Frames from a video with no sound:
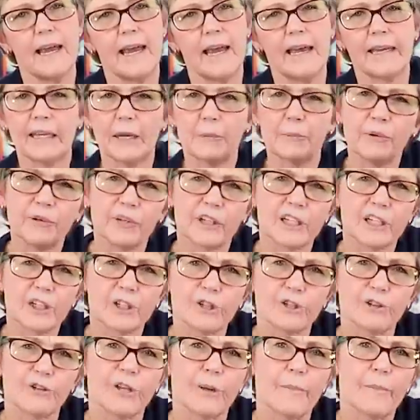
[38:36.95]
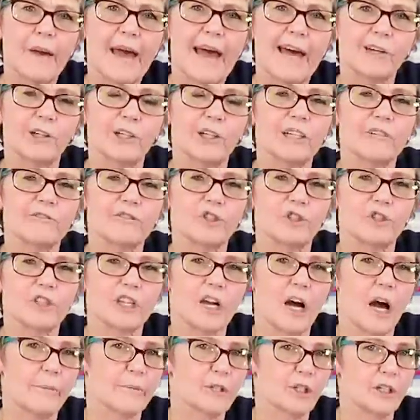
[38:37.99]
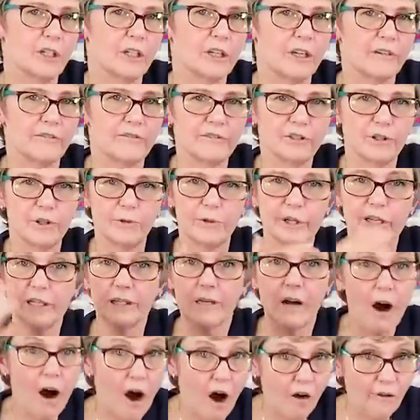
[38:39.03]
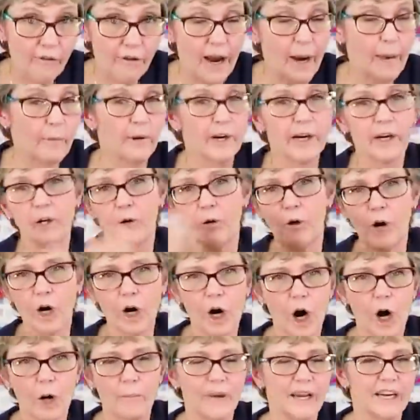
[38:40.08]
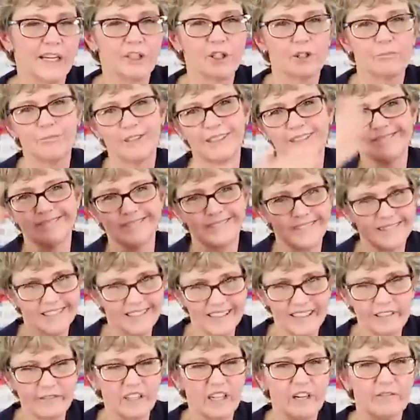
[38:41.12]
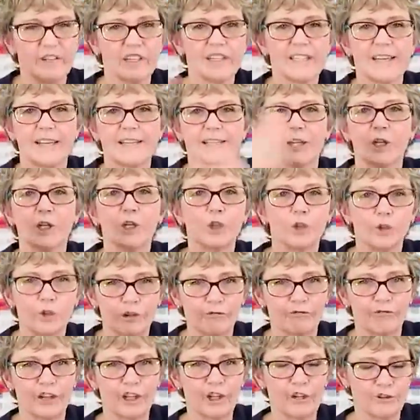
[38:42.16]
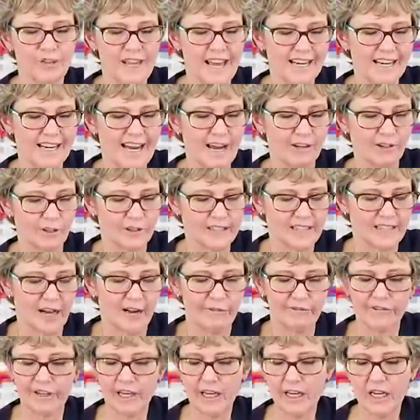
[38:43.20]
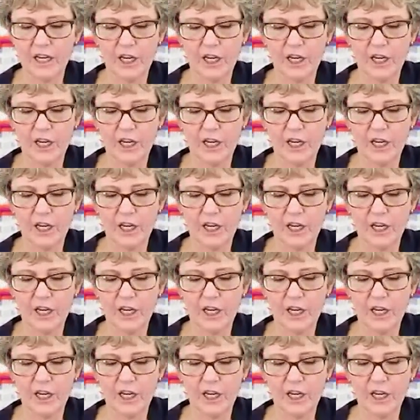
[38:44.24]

And I'm pretty sure the pattern gives you the option of doing all fabric or all mesh, but even if it doesn't, you could figure that out yourself.